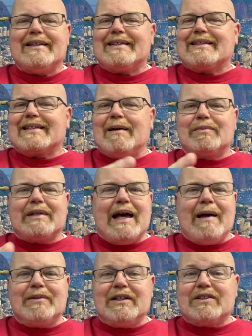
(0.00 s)

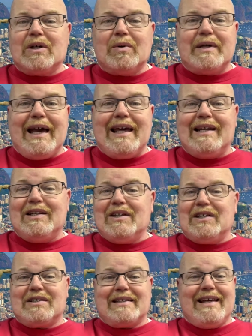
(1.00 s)
sometimes it's okay to
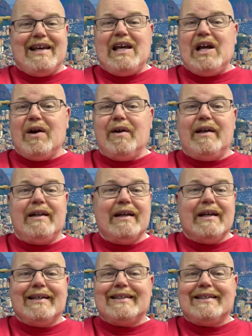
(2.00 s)
just hear it,